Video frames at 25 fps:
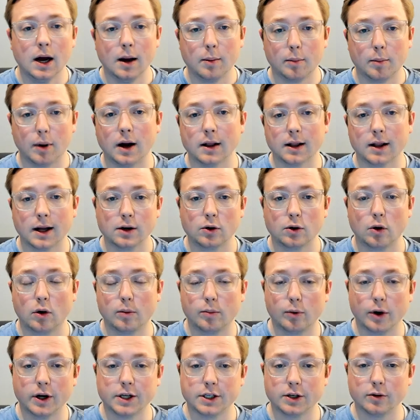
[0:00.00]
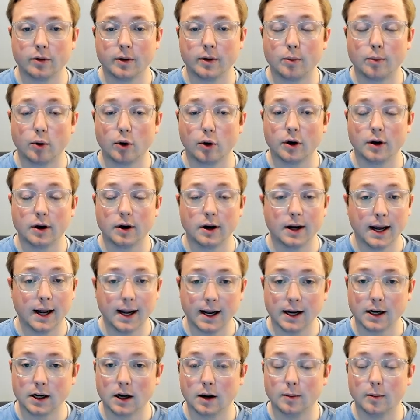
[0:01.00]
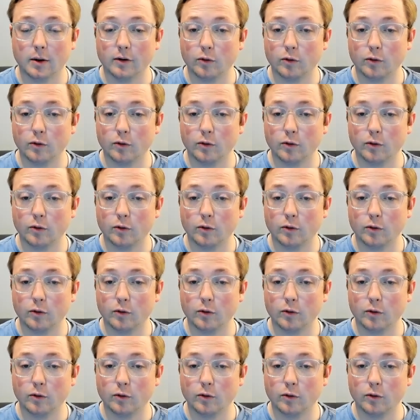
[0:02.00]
Brightline Corporation reported a net income